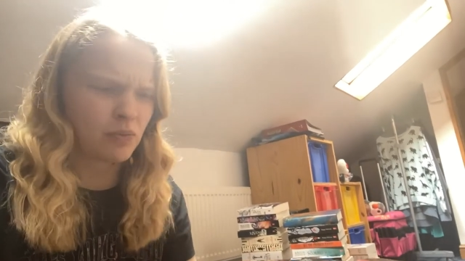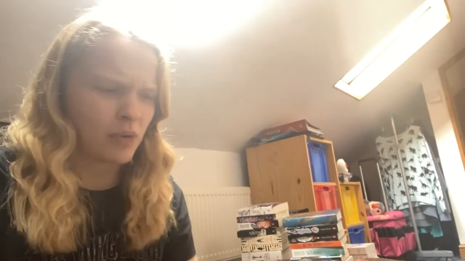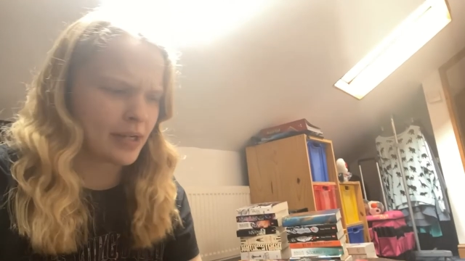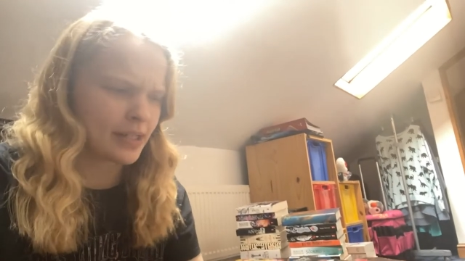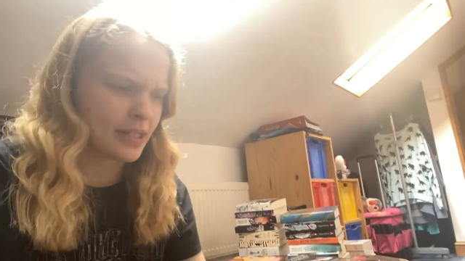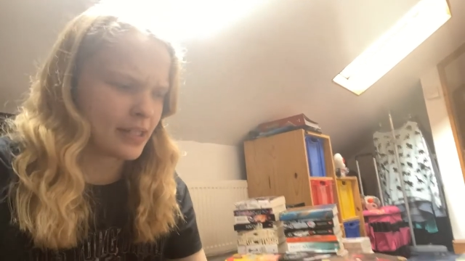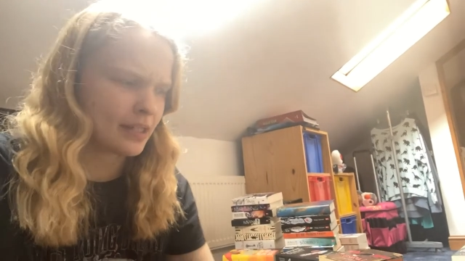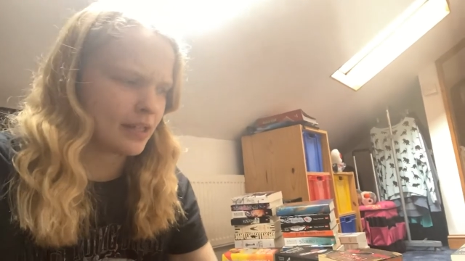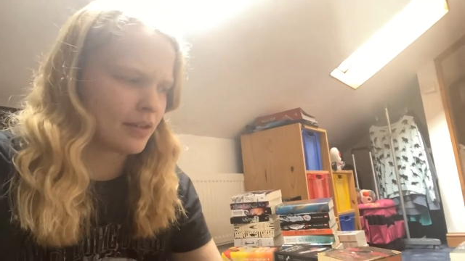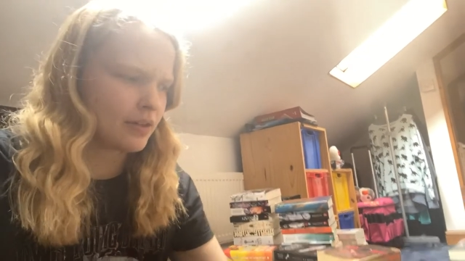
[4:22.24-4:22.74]

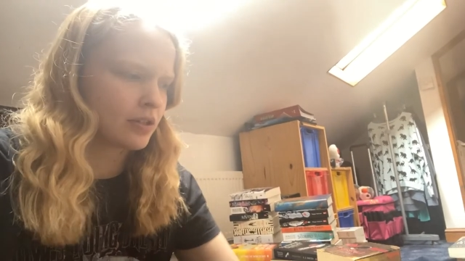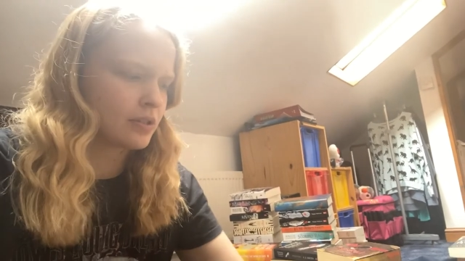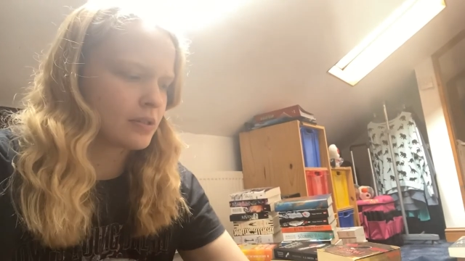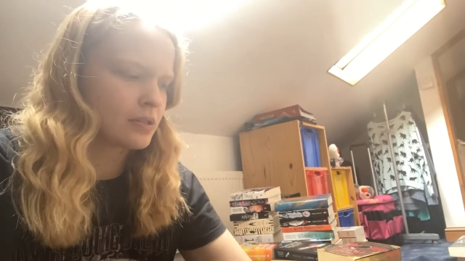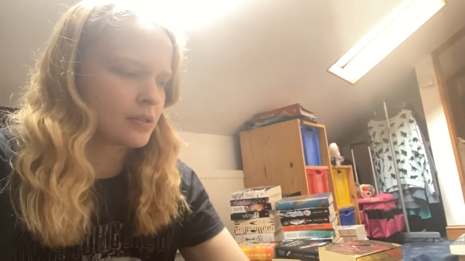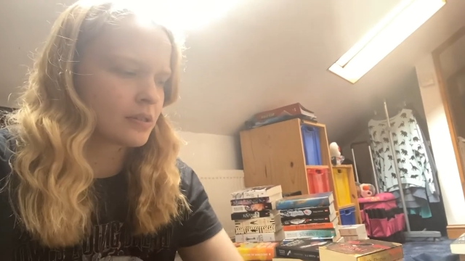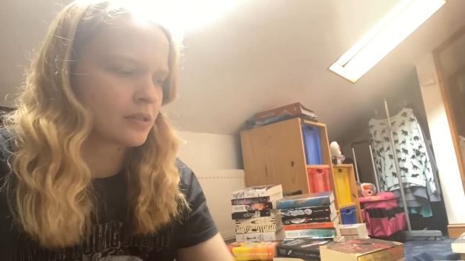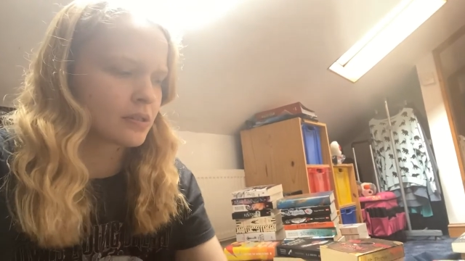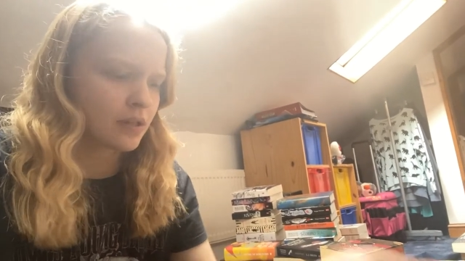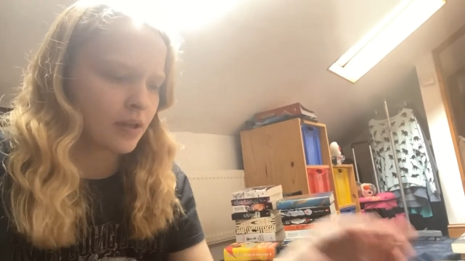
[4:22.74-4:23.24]
wider than the
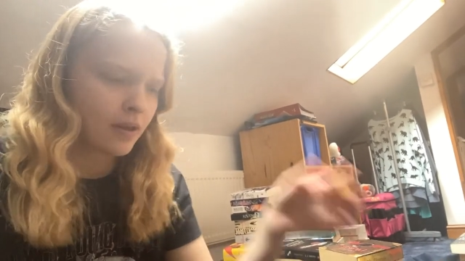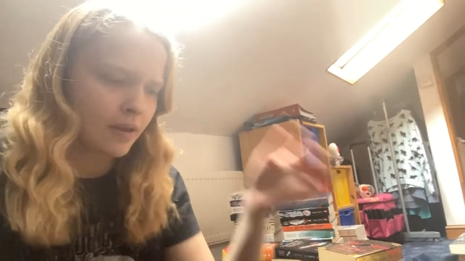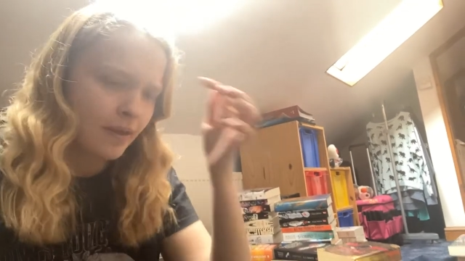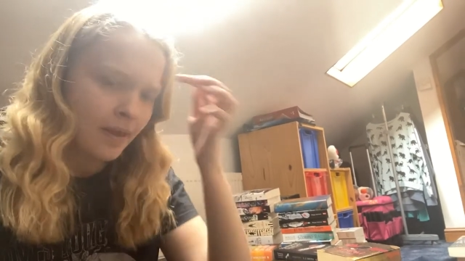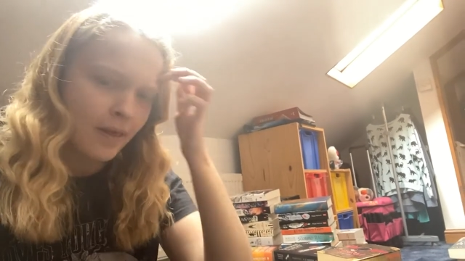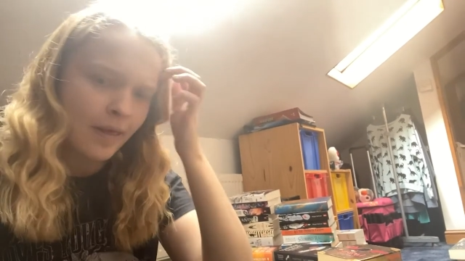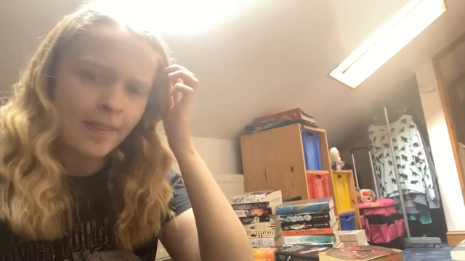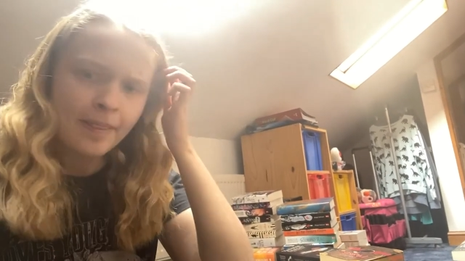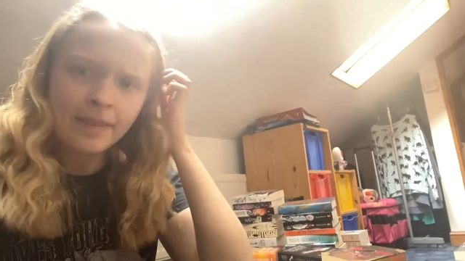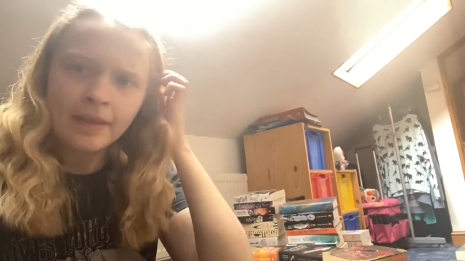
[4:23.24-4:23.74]
others.
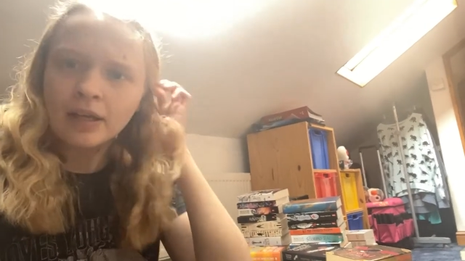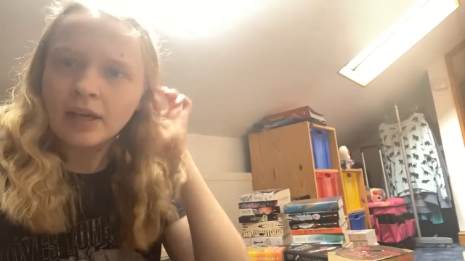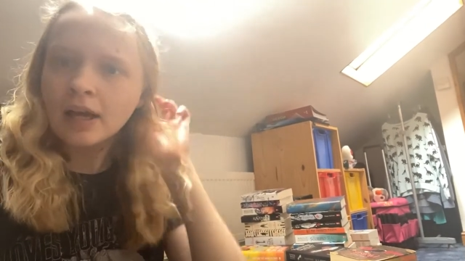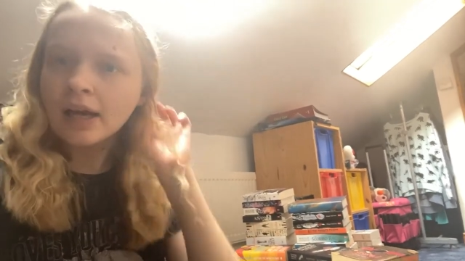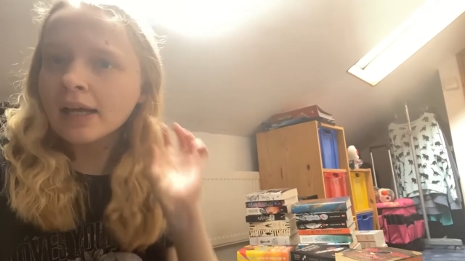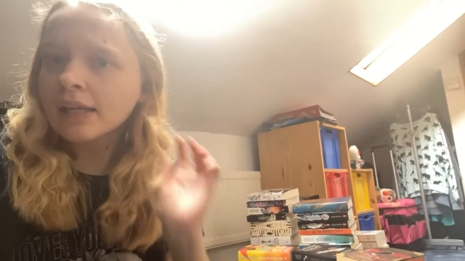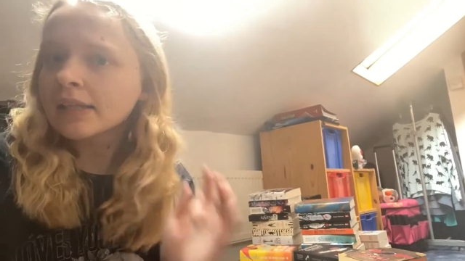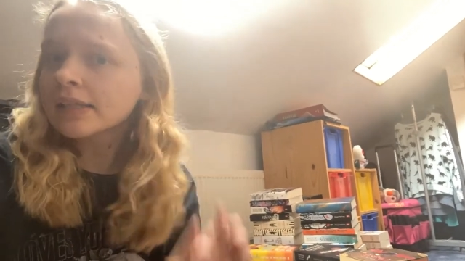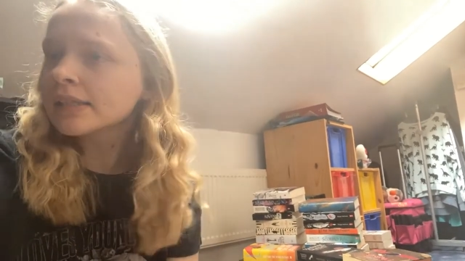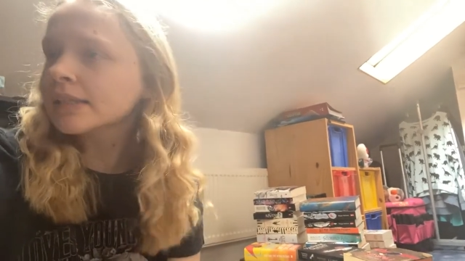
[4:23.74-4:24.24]

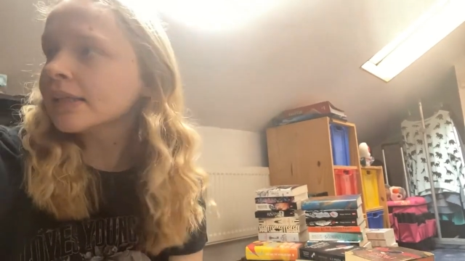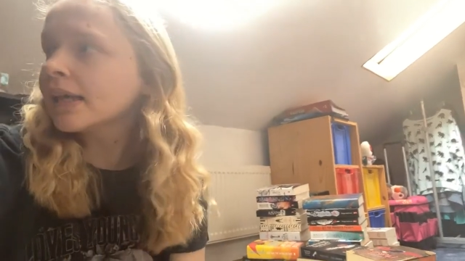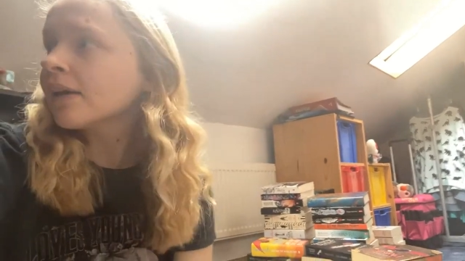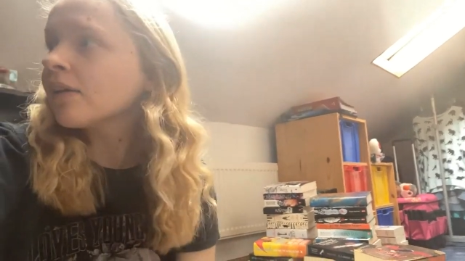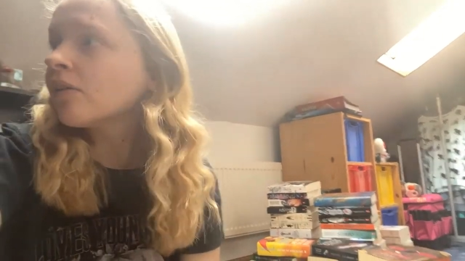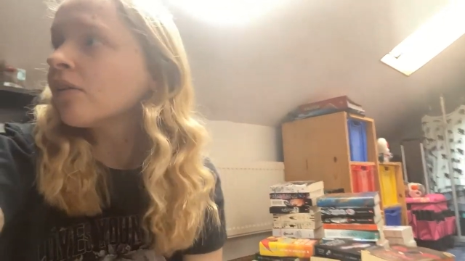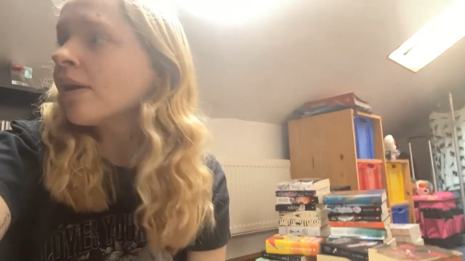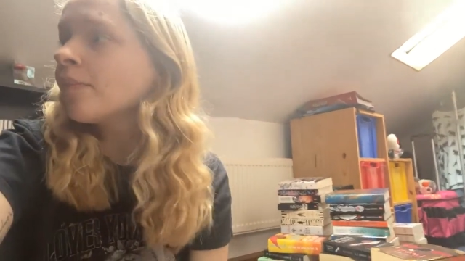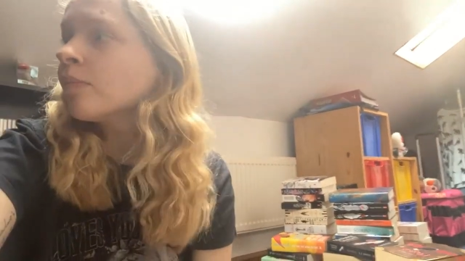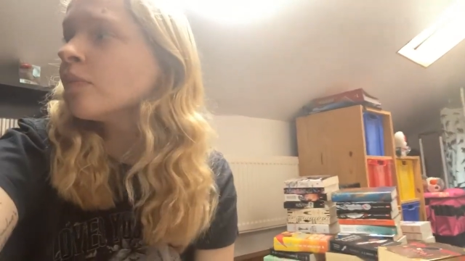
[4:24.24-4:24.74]
And
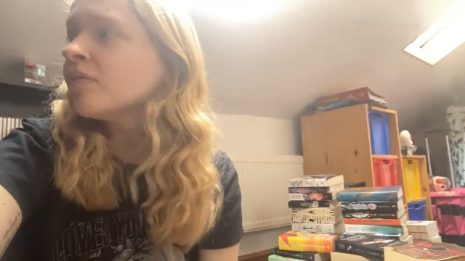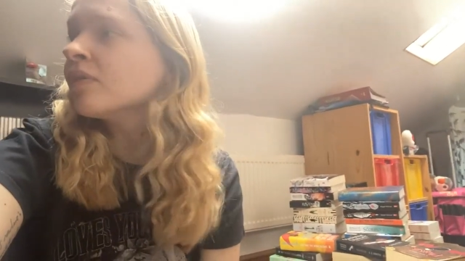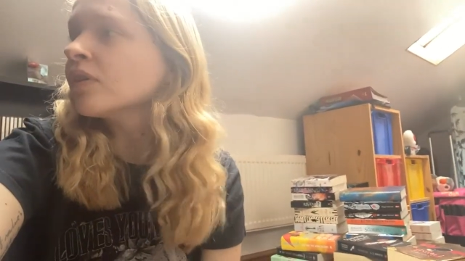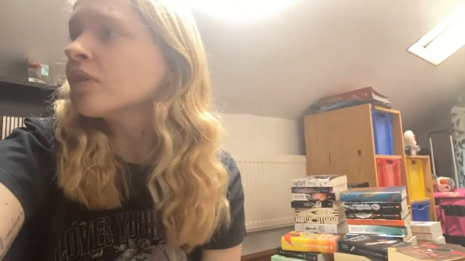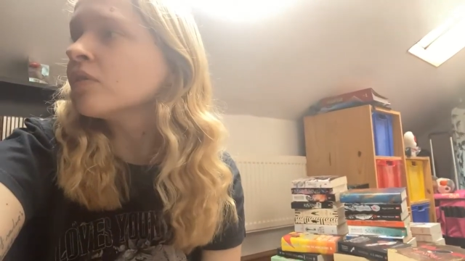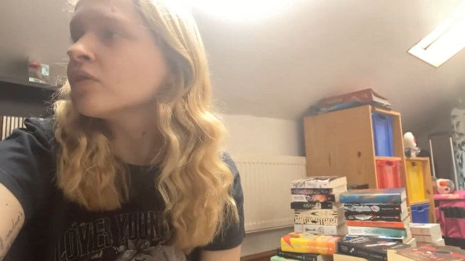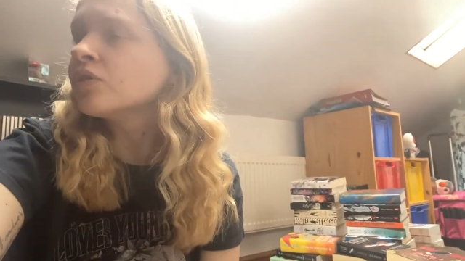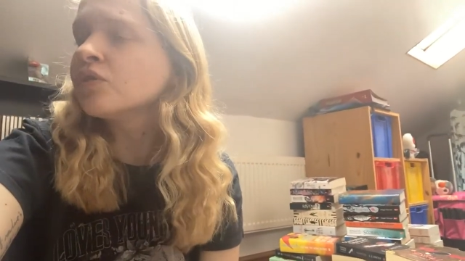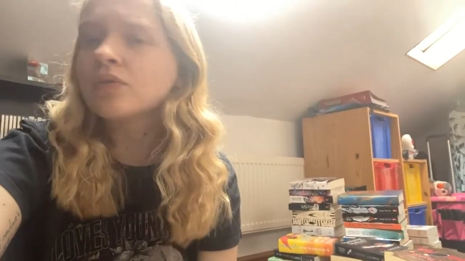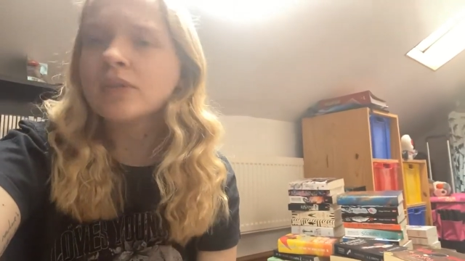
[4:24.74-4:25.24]
now I'm moving
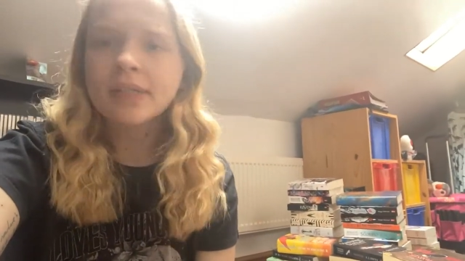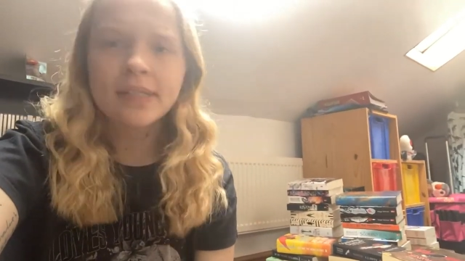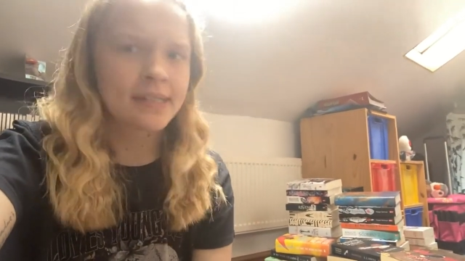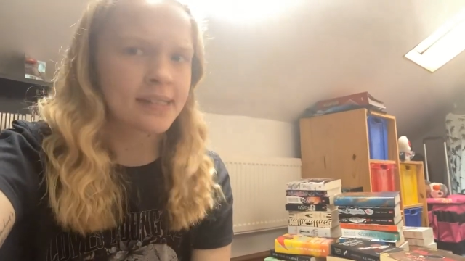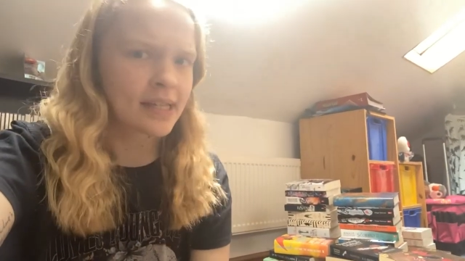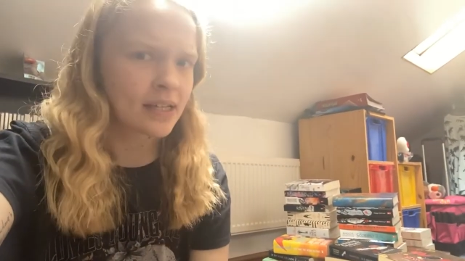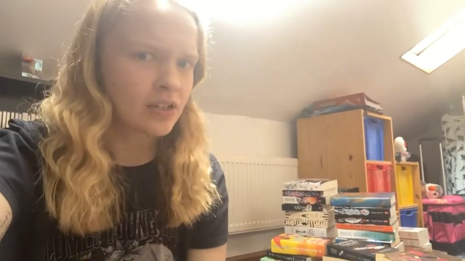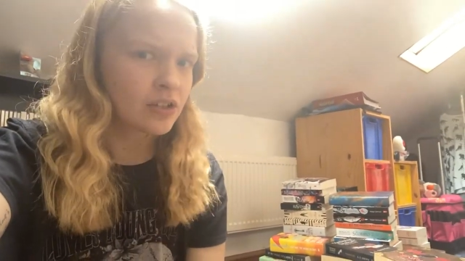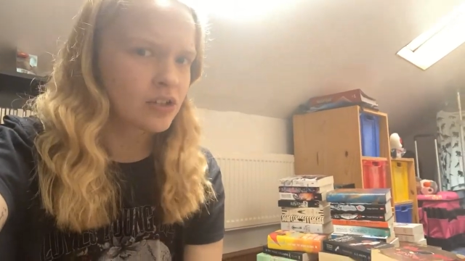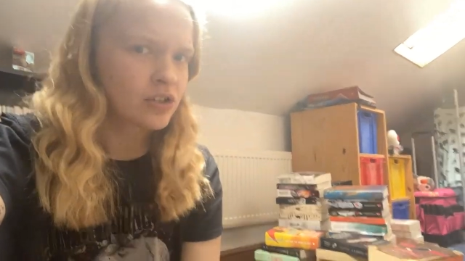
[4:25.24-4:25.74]
on to the
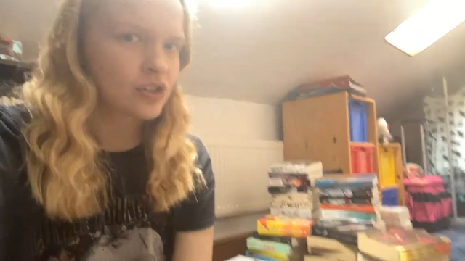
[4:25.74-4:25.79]
second